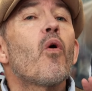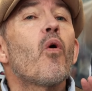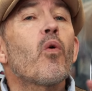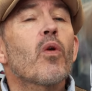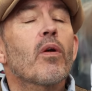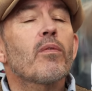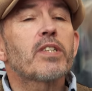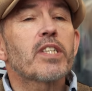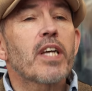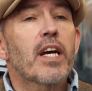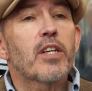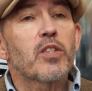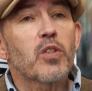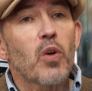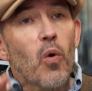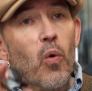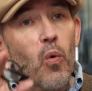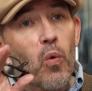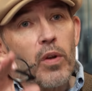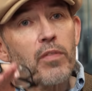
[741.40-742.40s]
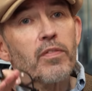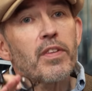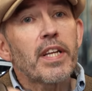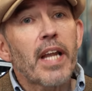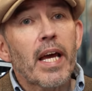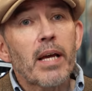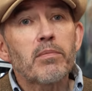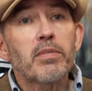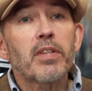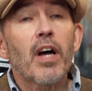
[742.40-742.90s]
All I would say is all of the
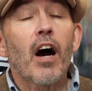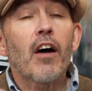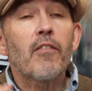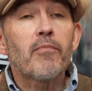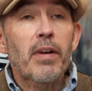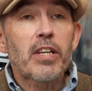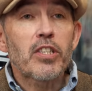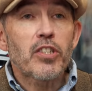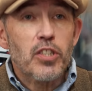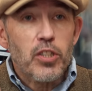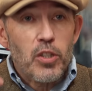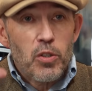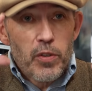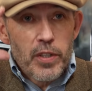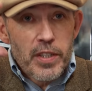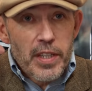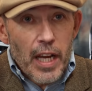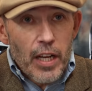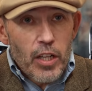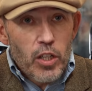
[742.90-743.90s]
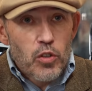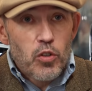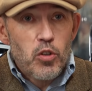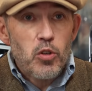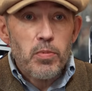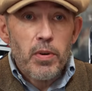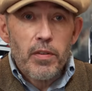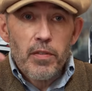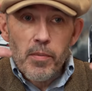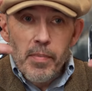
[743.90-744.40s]
names that I've mentioned who are in that
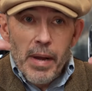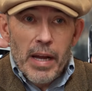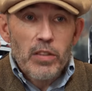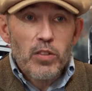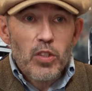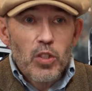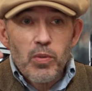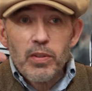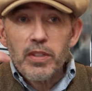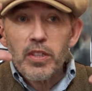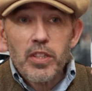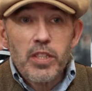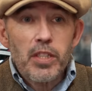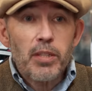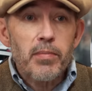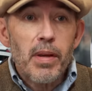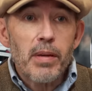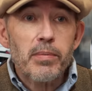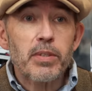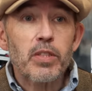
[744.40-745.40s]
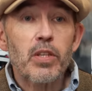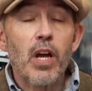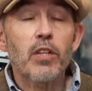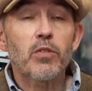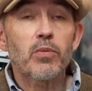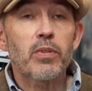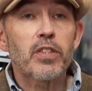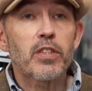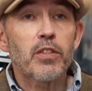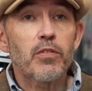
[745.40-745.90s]
group of about 20, maybe
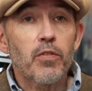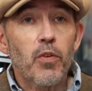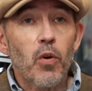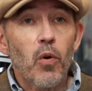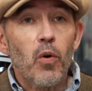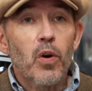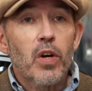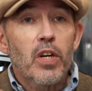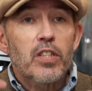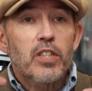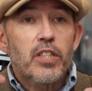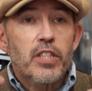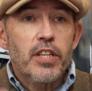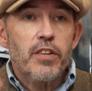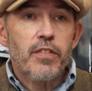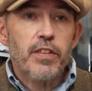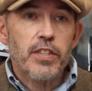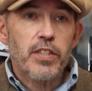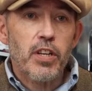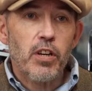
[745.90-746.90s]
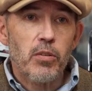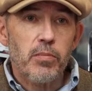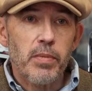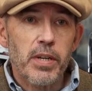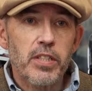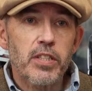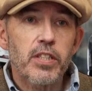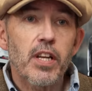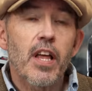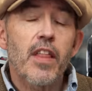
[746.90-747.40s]
24 serious
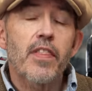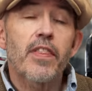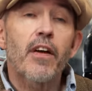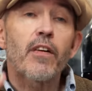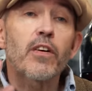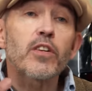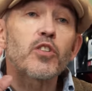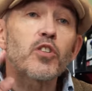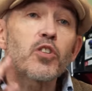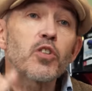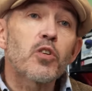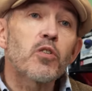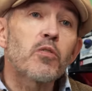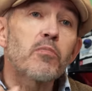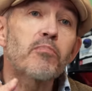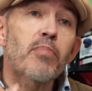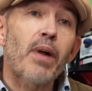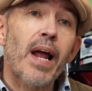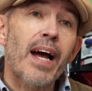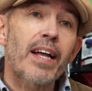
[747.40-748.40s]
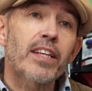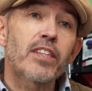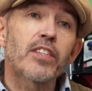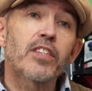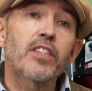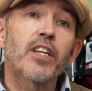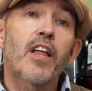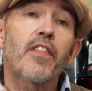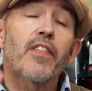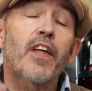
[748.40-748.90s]
helmets, there are two
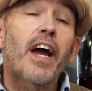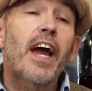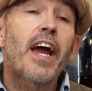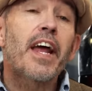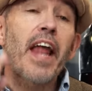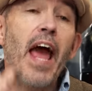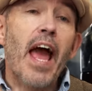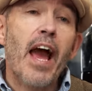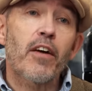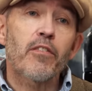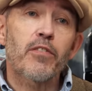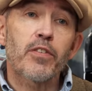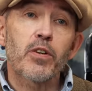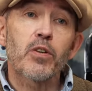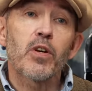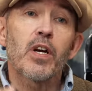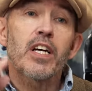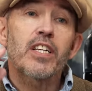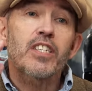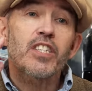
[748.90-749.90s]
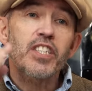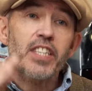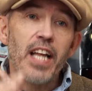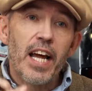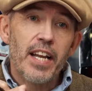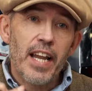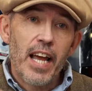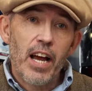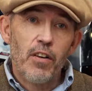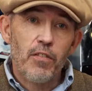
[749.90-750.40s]
brands that in our view
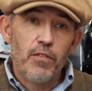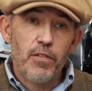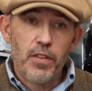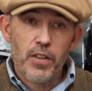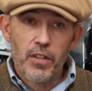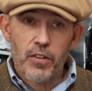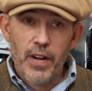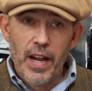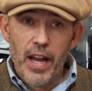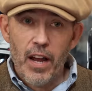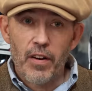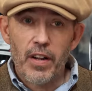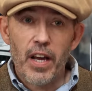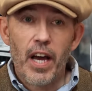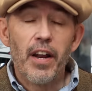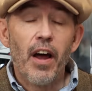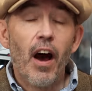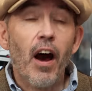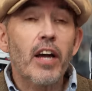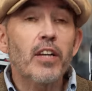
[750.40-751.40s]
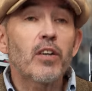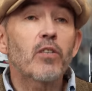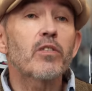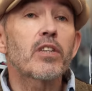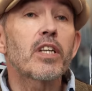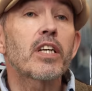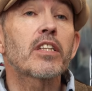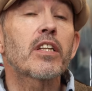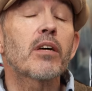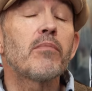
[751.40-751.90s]
stand out from the crowd. And I
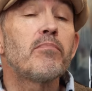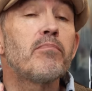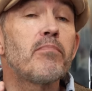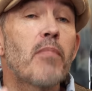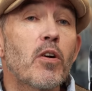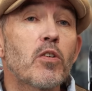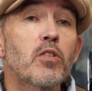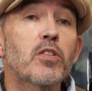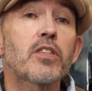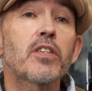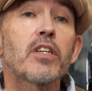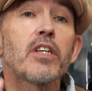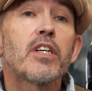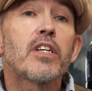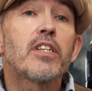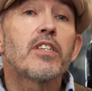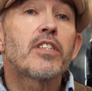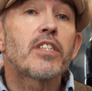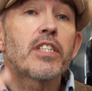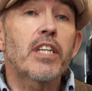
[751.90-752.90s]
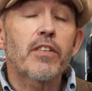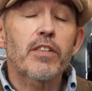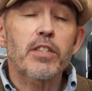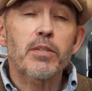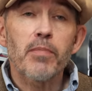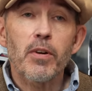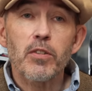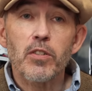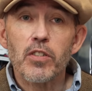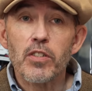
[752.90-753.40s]
don't think that most
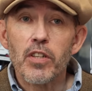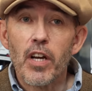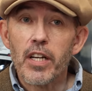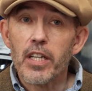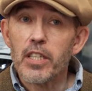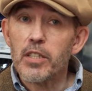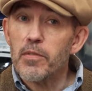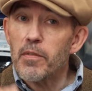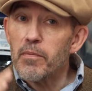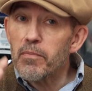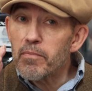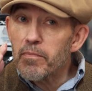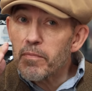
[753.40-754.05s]
serious motorcyclists,